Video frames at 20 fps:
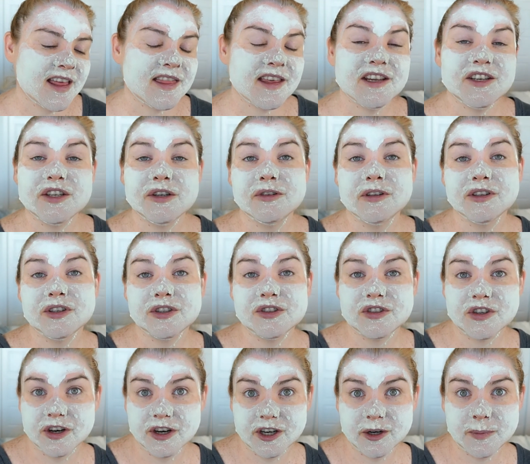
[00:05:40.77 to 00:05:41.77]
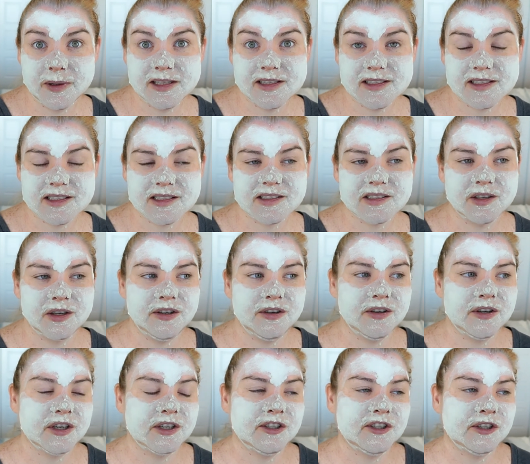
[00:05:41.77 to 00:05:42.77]
They do little tournaments, so
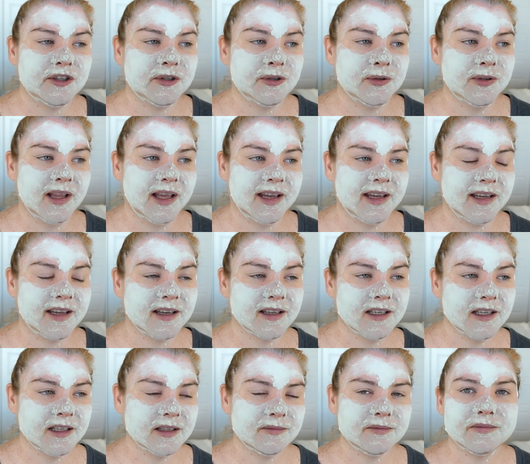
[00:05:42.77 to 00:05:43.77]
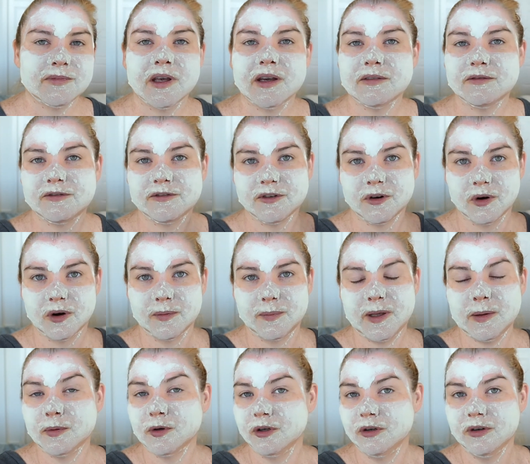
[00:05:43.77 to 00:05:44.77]
you can do like, that for
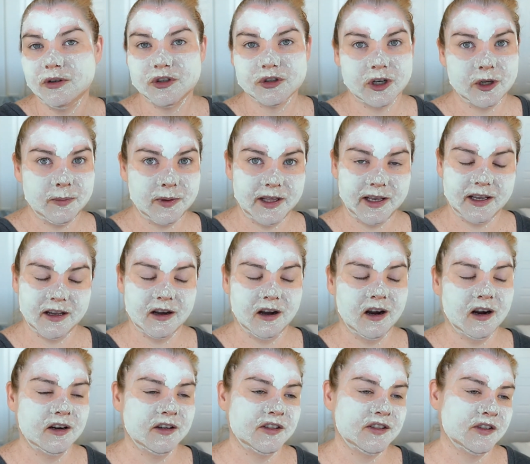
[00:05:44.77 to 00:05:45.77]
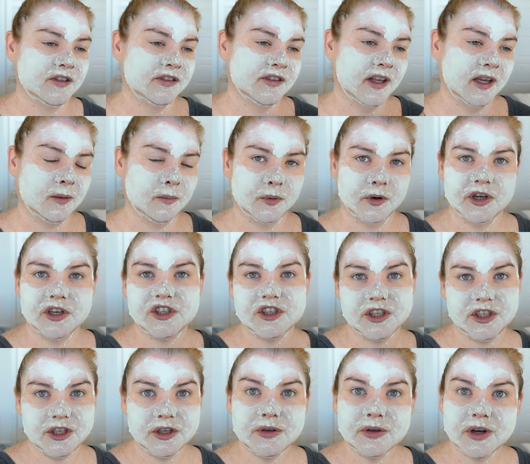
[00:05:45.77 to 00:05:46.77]
people who enjoy playing cards, there's like bridge
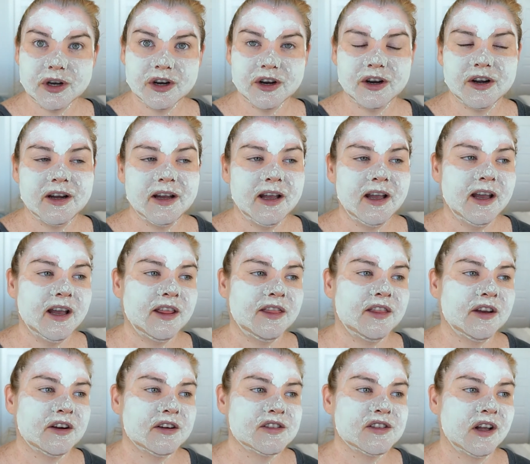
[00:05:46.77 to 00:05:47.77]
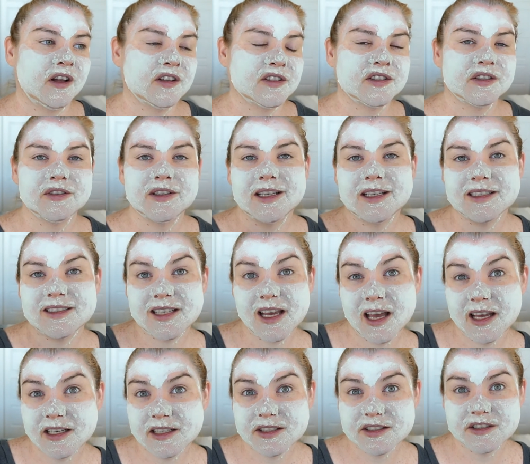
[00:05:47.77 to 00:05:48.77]
and euchre. There's also like
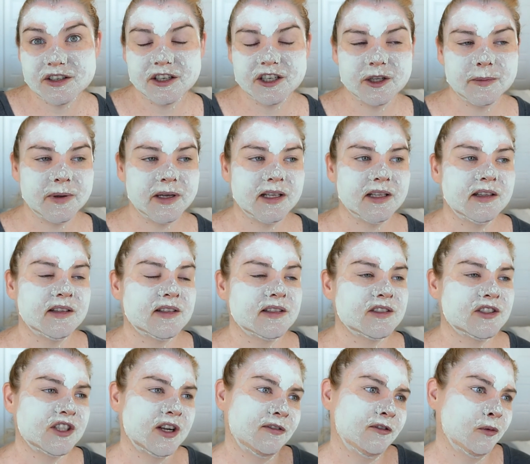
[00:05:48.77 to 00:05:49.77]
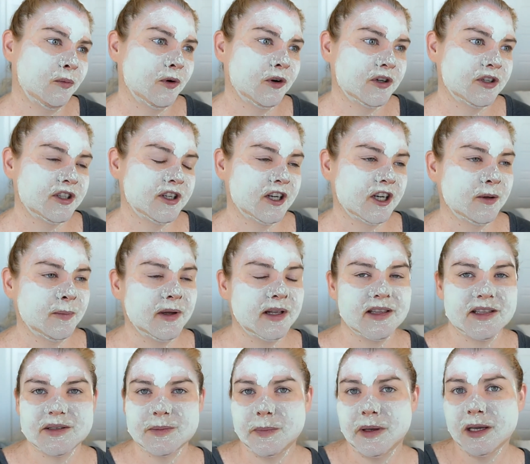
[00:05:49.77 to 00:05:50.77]
tennis tournaments, shuffleboard
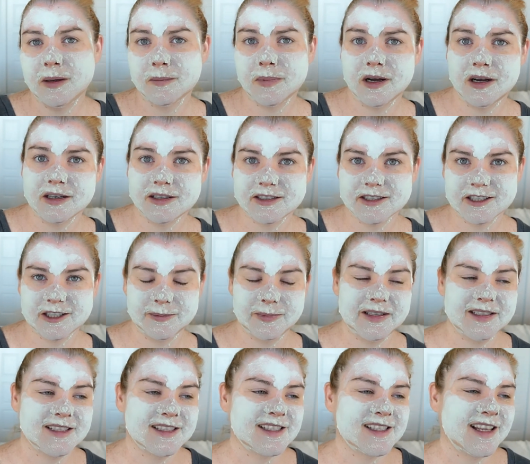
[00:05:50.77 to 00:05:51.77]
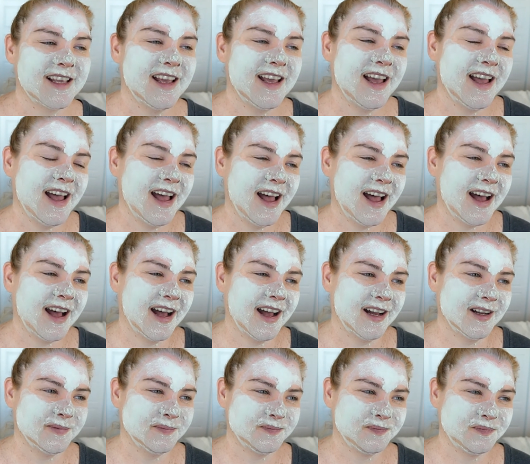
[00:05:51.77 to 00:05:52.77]
tournaments, ping pong tournaments,
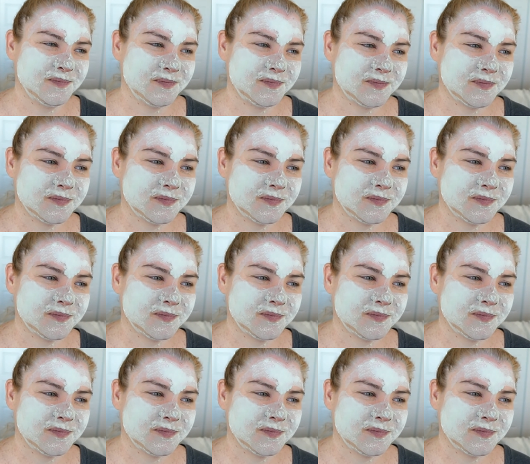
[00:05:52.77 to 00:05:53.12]
um,